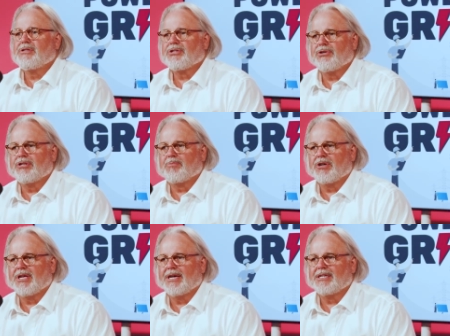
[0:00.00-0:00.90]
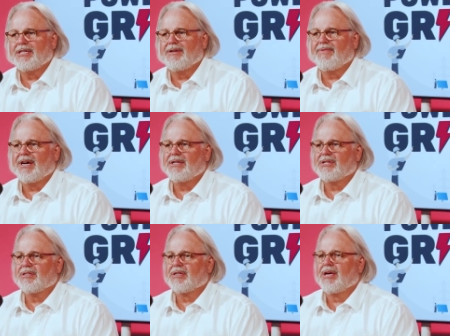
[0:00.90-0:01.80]
surge protection
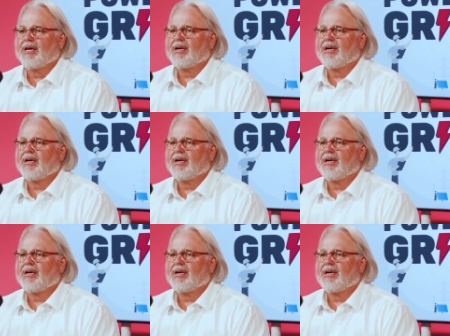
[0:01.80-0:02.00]
devices